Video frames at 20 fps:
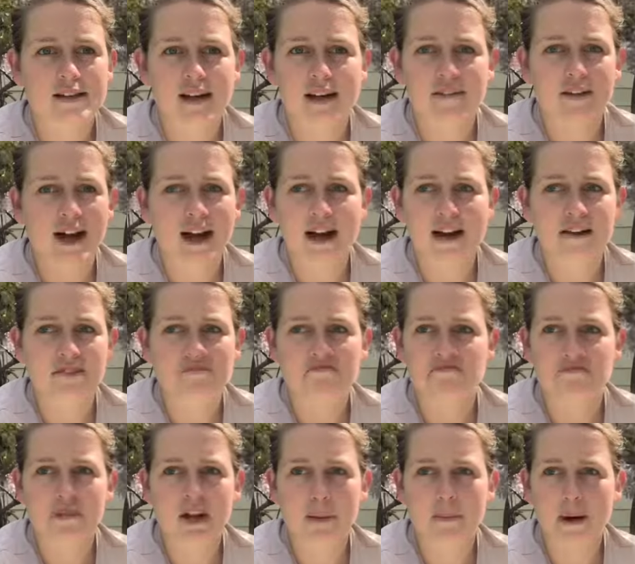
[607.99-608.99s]
I've had,
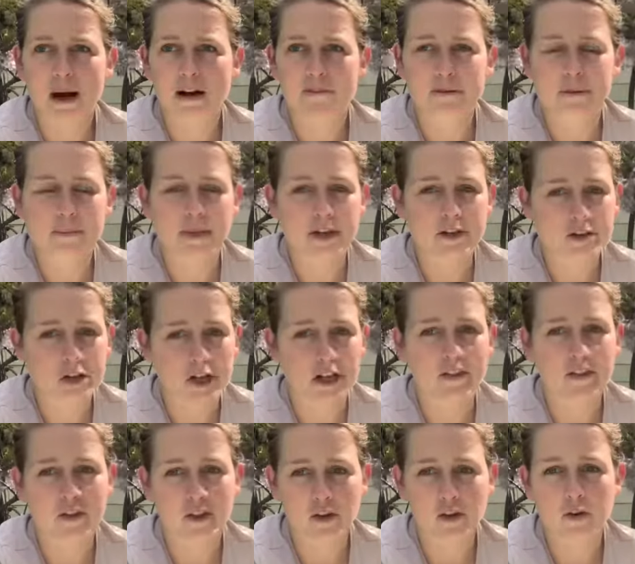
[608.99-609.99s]
apart from that
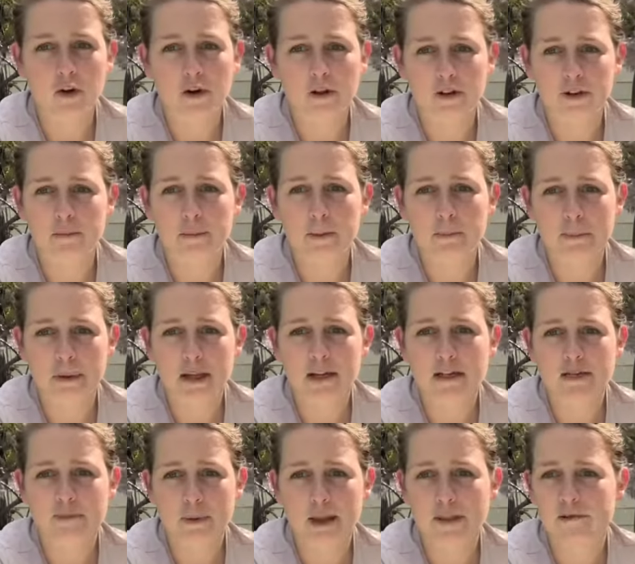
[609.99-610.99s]
chicken that got a little bit
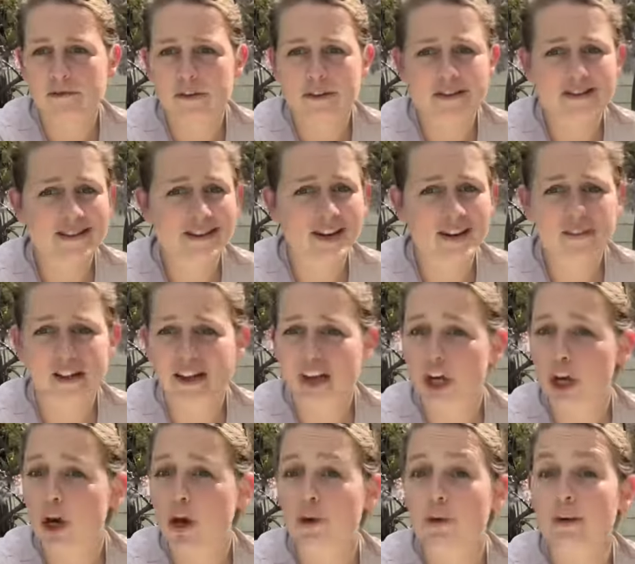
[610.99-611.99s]
plucked by the rooster, I've had
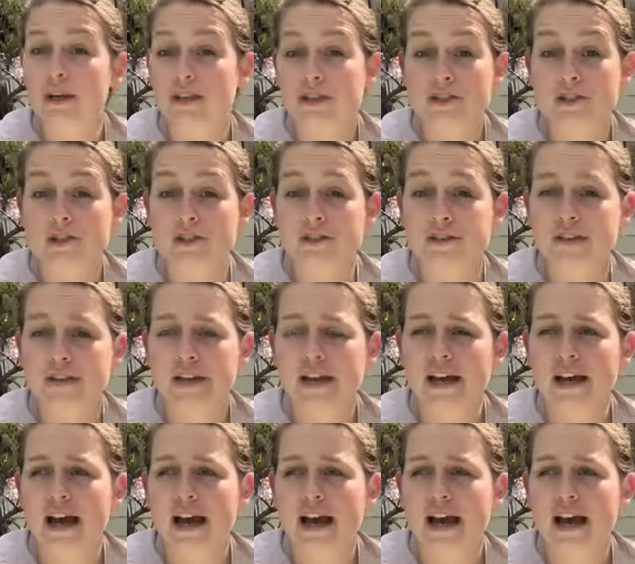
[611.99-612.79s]
no issues.